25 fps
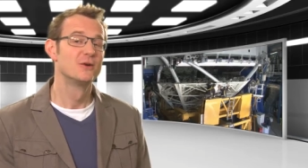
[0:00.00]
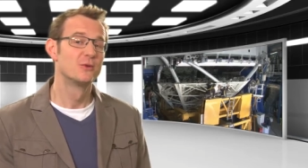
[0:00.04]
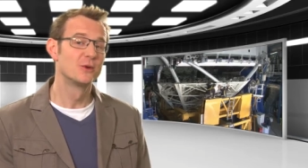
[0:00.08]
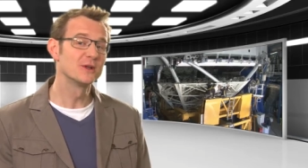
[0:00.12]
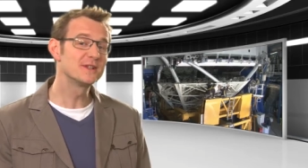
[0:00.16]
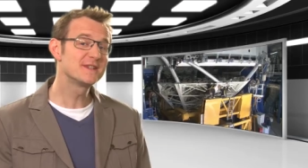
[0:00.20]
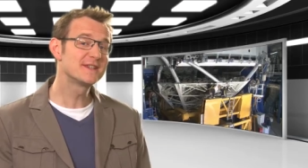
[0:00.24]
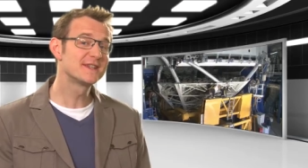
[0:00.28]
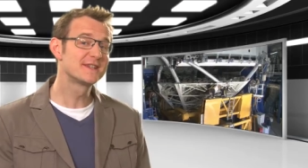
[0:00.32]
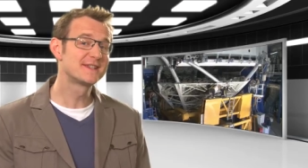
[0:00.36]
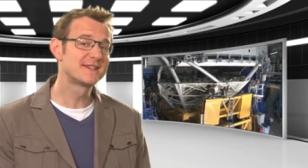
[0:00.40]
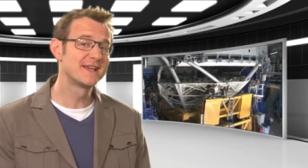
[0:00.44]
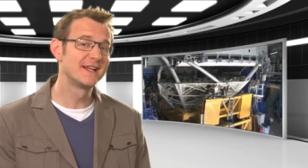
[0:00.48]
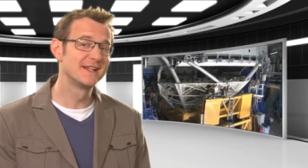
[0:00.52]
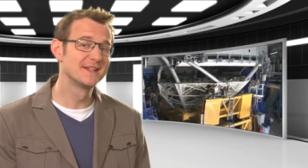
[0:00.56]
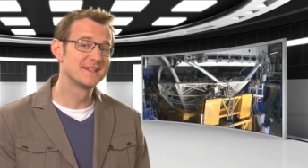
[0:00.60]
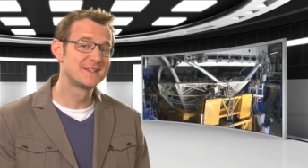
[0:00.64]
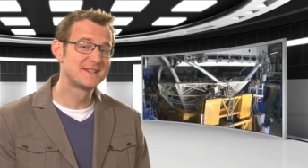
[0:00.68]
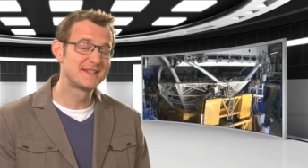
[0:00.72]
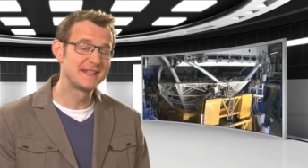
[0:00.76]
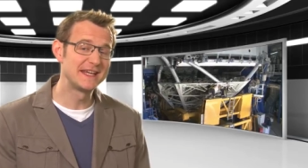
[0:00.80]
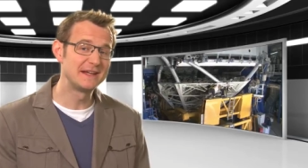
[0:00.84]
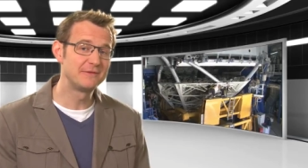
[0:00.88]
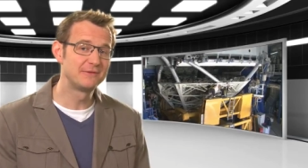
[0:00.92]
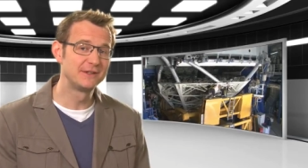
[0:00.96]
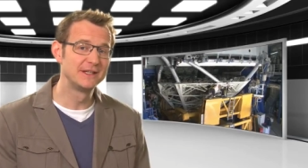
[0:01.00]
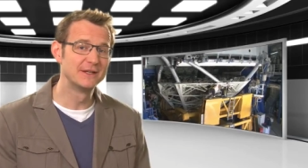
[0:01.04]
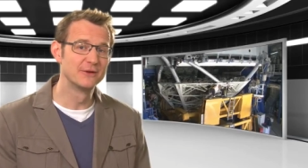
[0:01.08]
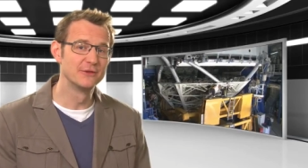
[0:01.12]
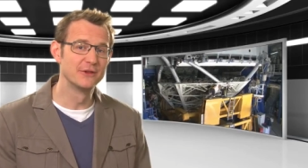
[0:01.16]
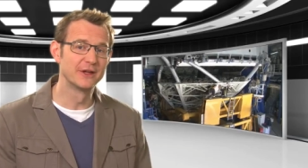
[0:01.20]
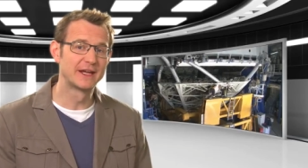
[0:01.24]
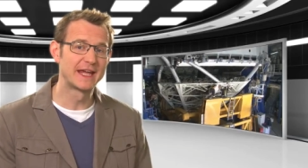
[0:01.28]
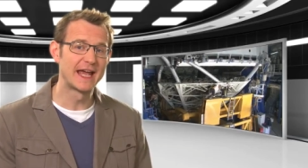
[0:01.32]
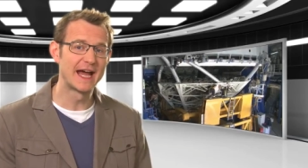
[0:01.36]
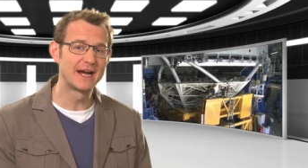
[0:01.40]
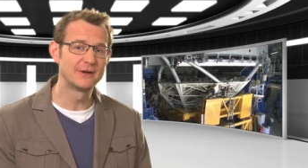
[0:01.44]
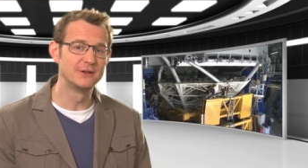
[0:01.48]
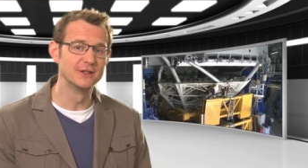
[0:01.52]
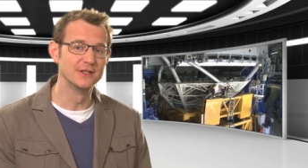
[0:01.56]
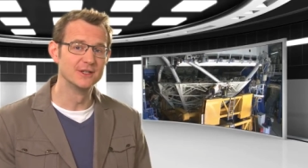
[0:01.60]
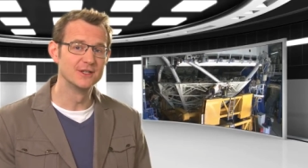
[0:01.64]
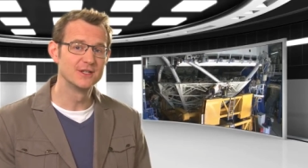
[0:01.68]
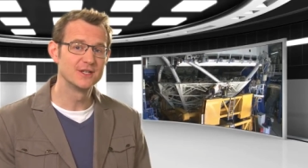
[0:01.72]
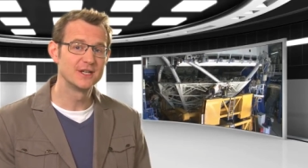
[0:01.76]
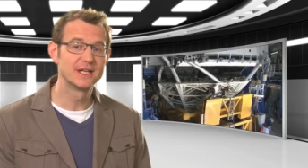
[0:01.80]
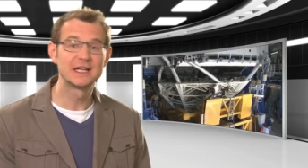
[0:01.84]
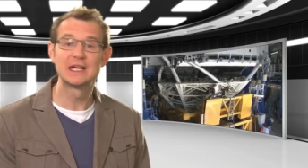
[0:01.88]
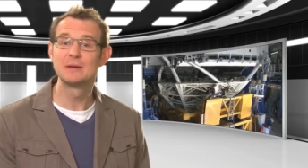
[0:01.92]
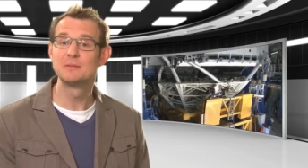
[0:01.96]
Once the cell is safely on the
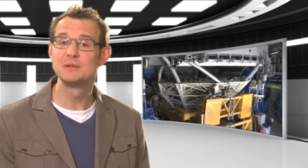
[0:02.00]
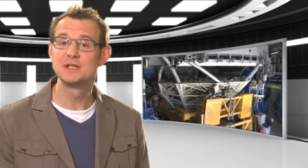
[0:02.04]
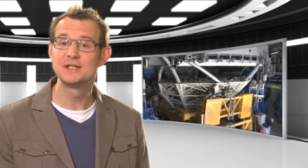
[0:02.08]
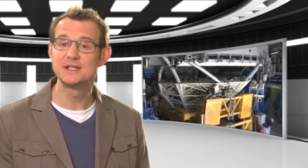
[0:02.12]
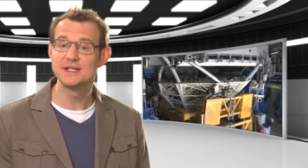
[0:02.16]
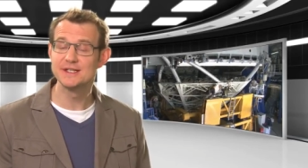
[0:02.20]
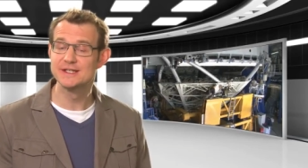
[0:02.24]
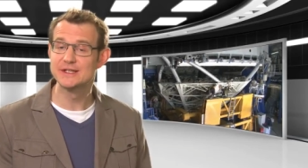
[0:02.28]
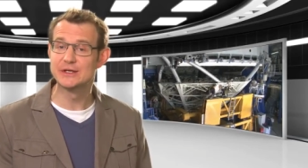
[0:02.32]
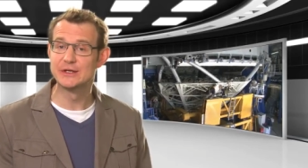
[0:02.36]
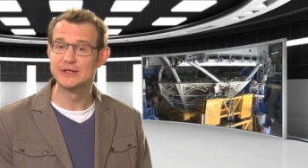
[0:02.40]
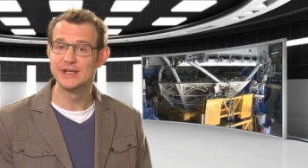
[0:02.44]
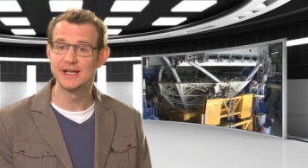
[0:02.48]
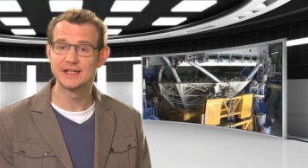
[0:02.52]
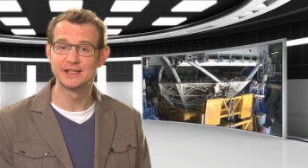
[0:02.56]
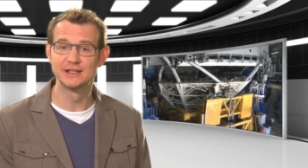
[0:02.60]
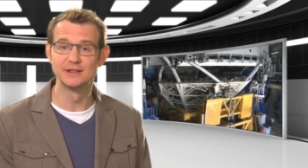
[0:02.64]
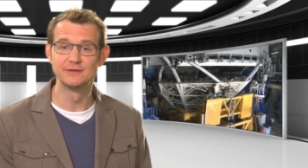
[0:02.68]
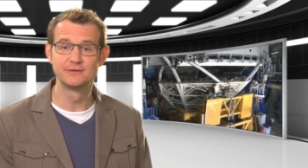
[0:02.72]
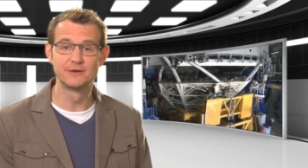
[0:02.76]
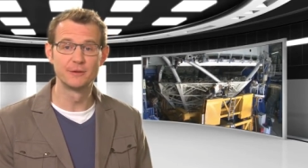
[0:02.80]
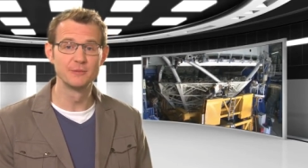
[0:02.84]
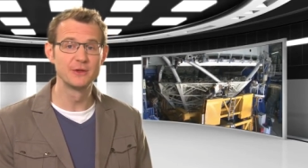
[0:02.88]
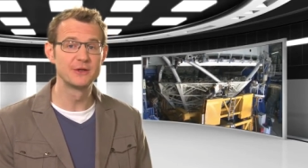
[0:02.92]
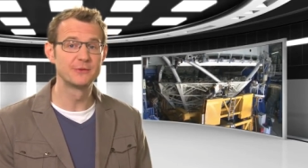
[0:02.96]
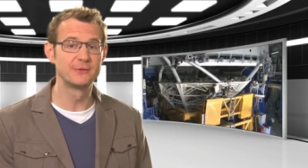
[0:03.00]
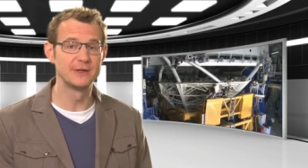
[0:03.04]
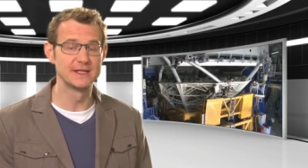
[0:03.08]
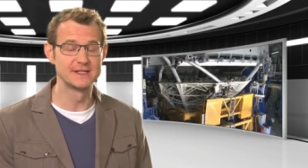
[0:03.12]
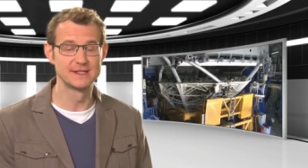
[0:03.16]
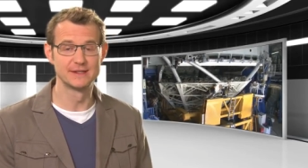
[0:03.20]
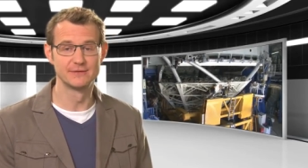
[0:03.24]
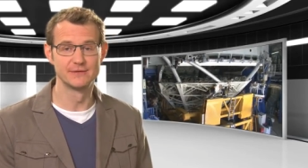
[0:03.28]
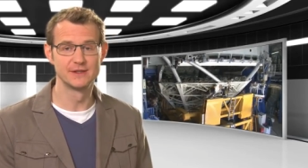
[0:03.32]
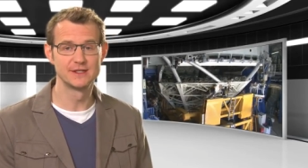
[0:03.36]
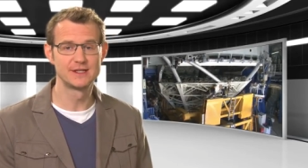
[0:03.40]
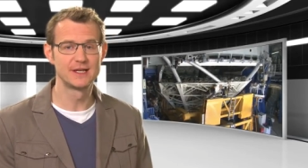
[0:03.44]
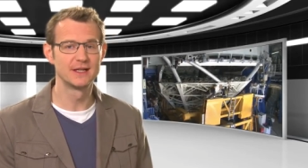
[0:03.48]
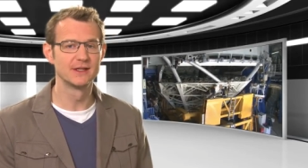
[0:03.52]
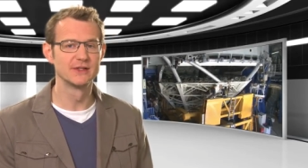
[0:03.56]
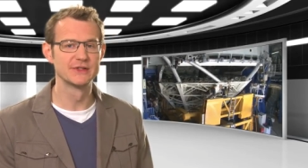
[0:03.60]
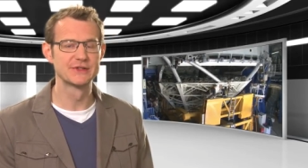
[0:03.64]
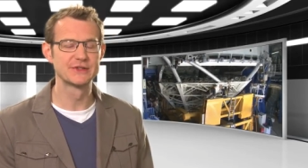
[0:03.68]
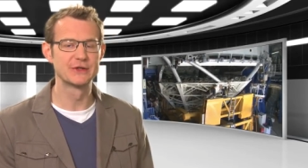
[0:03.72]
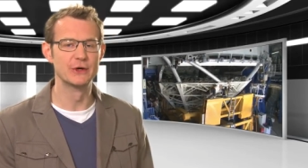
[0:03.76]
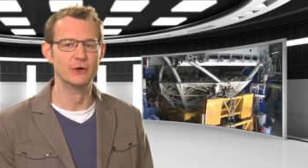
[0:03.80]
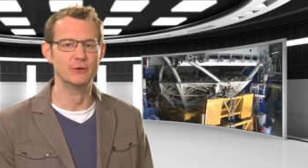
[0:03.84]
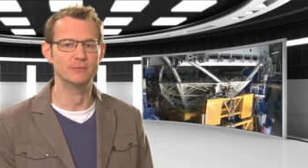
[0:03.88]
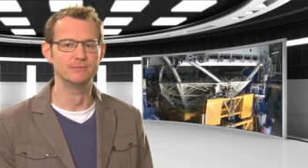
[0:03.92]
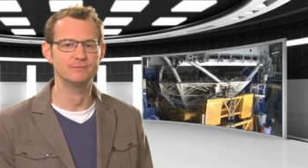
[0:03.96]
carriage, it can be disconnected from the rest of the
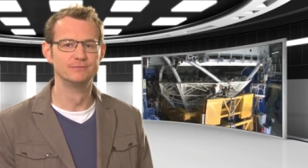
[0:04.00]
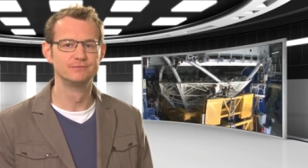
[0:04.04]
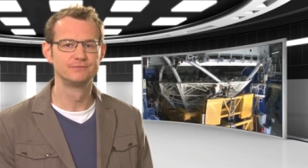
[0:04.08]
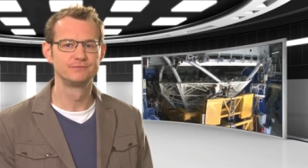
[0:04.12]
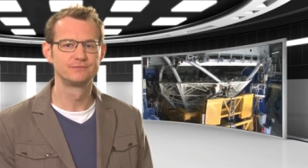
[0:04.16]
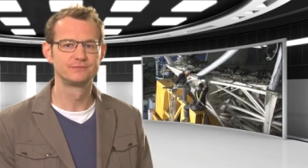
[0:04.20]
telescope.